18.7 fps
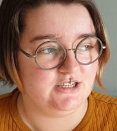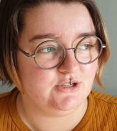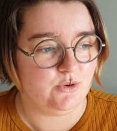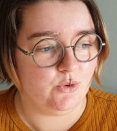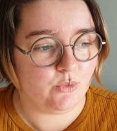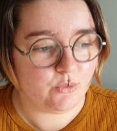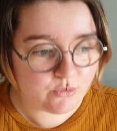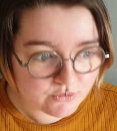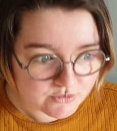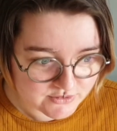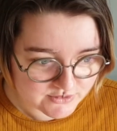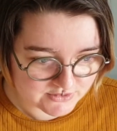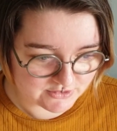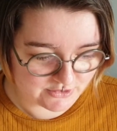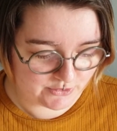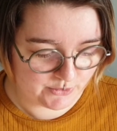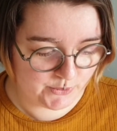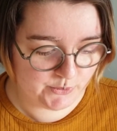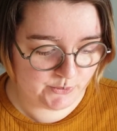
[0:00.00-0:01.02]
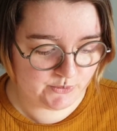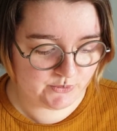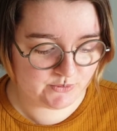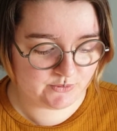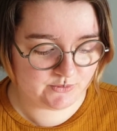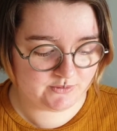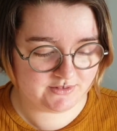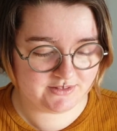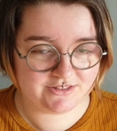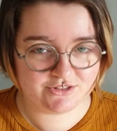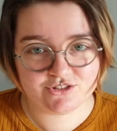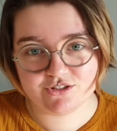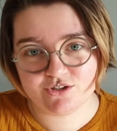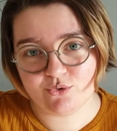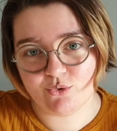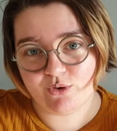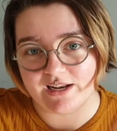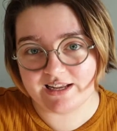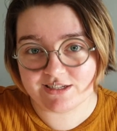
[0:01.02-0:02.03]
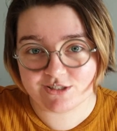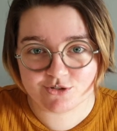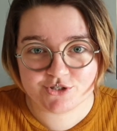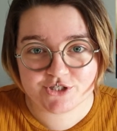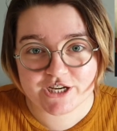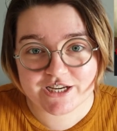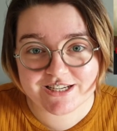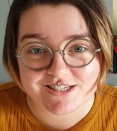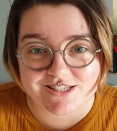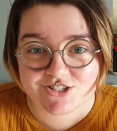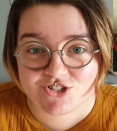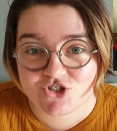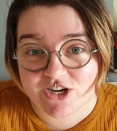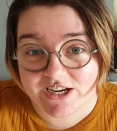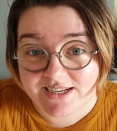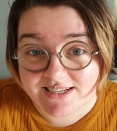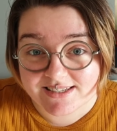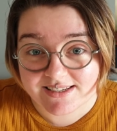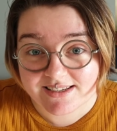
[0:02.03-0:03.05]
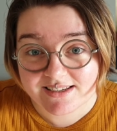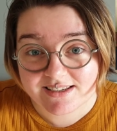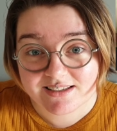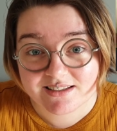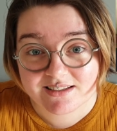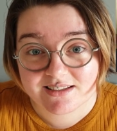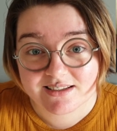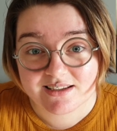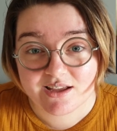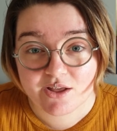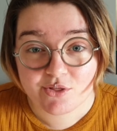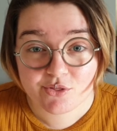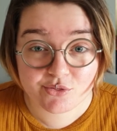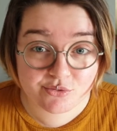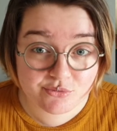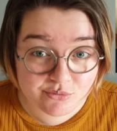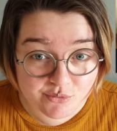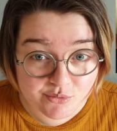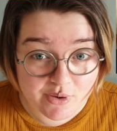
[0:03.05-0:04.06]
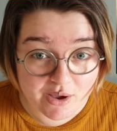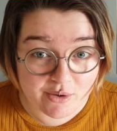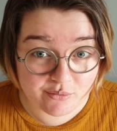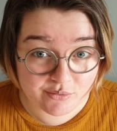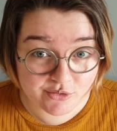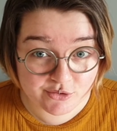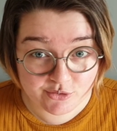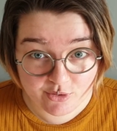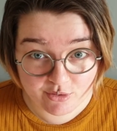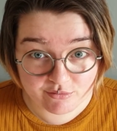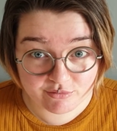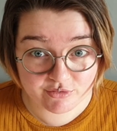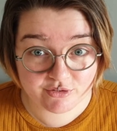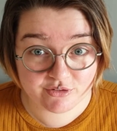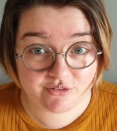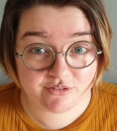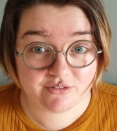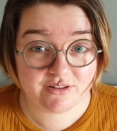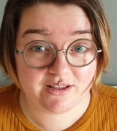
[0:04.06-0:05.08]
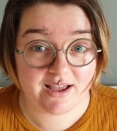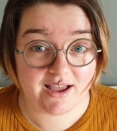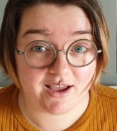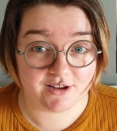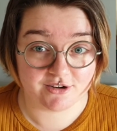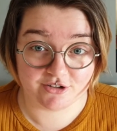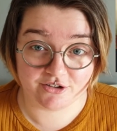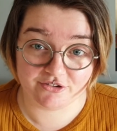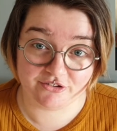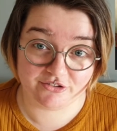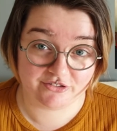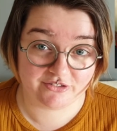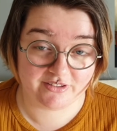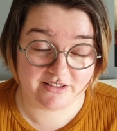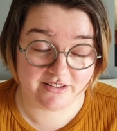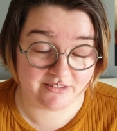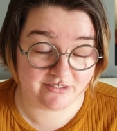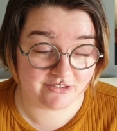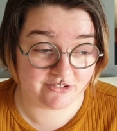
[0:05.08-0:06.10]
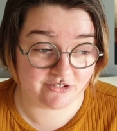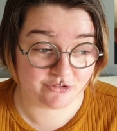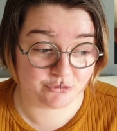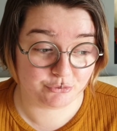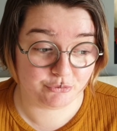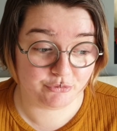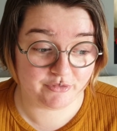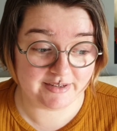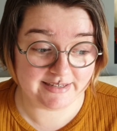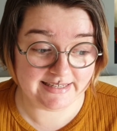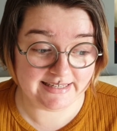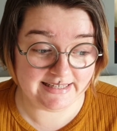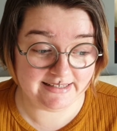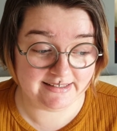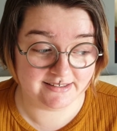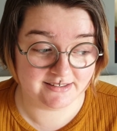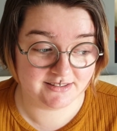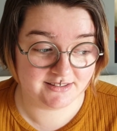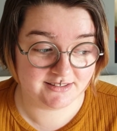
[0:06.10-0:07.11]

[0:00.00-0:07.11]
also Orlando changes gender throughout the novel, and it's just really